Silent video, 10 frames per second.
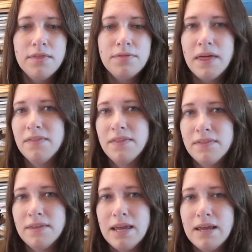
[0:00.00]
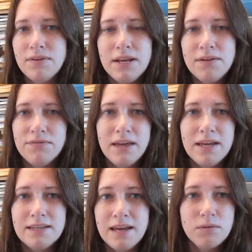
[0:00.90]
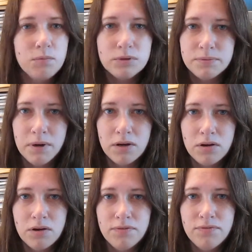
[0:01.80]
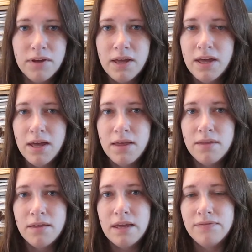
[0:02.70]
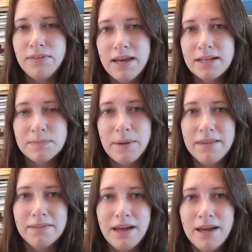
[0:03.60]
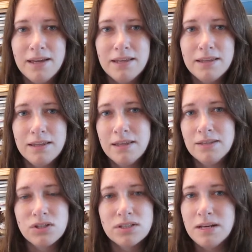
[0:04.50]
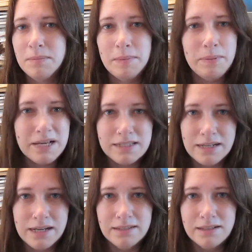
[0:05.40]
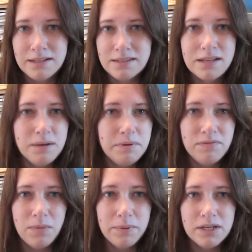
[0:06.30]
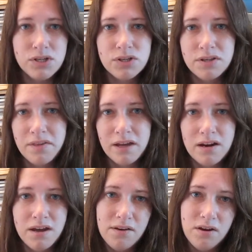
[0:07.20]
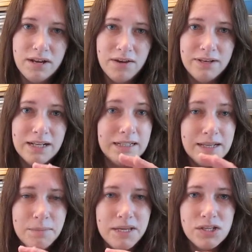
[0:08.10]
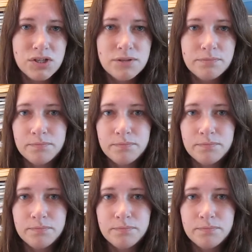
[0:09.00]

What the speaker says: then even if they take the watermark off, if they expand that, it's just going to be pixelated, it's going to be rubbish. So they can either only have a little image,